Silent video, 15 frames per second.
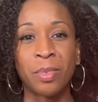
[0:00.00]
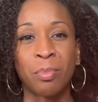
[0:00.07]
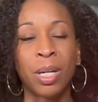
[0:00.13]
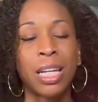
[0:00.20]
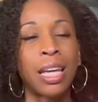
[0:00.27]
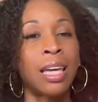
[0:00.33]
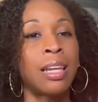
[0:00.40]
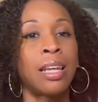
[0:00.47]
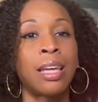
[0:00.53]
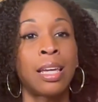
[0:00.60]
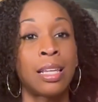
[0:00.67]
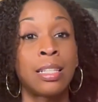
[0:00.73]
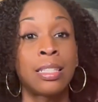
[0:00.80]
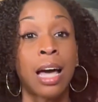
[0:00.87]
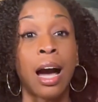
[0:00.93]
but it
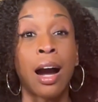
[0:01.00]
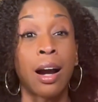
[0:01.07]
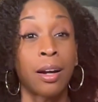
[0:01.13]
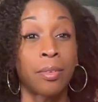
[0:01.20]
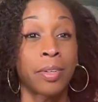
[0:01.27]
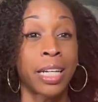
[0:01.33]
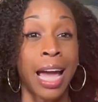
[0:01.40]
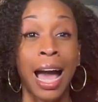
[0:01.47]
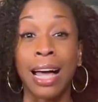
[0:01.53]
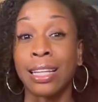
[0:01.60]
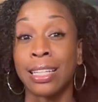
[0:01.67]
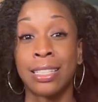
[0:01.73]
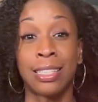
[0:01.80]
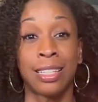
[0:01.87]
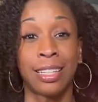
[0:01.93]
is our
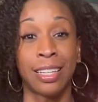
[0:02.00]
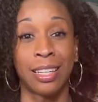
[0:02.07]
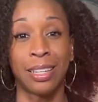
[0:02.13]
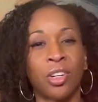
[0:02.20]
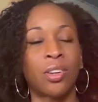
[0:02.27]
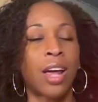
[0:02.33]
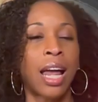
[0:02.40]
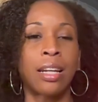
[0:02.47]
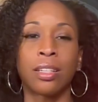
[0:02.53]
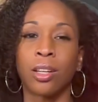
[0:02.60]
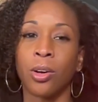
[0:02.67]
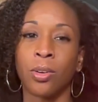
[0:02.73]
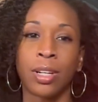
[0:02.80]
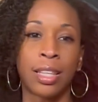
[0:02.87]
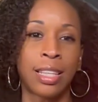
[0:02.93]
reality. You're not
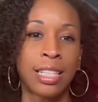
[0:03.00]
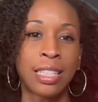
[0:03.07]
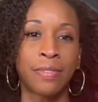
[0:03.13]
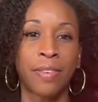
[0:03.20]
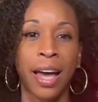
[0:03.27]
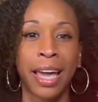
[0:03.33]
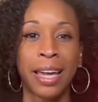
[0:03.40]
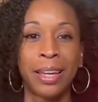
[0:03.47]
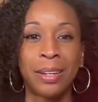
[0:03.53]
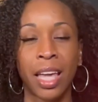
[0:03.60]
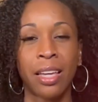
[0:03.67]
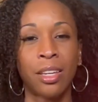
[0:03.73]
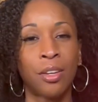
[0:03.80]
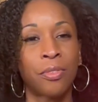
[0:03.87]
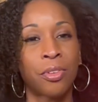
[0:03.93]
alone in this fight.
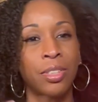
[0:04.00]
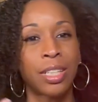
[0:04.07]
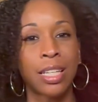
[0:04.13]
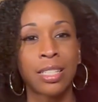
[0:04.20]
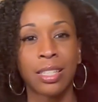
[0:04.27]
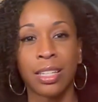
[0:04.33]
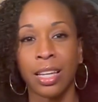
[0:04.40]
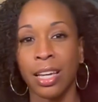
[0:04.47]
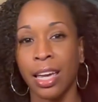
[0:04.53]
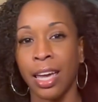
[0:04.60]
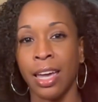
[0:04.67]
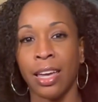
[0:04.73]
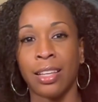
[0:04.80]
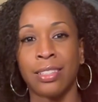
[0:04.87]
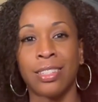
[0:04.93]
Thank you for listening
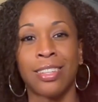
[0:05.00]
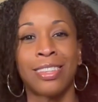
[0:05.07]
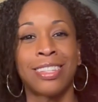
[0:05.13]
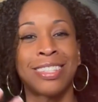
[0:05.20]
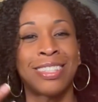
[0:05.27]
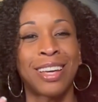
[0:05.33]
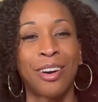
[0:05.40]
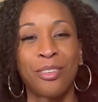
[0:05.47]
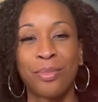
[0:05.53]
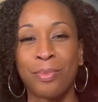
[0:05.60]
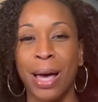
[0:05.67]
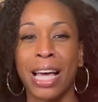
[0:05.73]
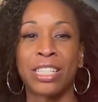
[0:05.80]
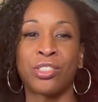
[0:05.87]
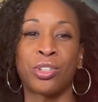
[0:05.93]
in to the Self
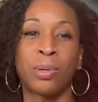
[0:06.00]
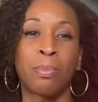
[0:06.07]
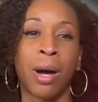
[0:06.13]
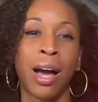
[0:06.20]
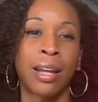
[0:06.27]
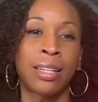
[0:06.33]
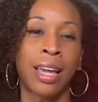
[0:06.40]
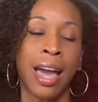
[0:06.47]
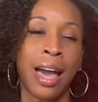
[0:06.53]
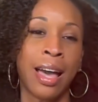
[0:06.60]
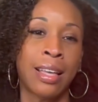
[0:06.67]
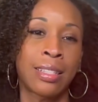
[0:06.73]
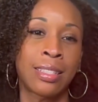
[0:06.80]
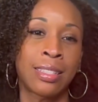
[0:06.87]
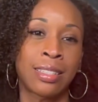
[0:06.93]
Mastery
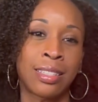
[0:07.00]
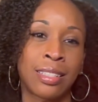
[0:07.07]
Podcast.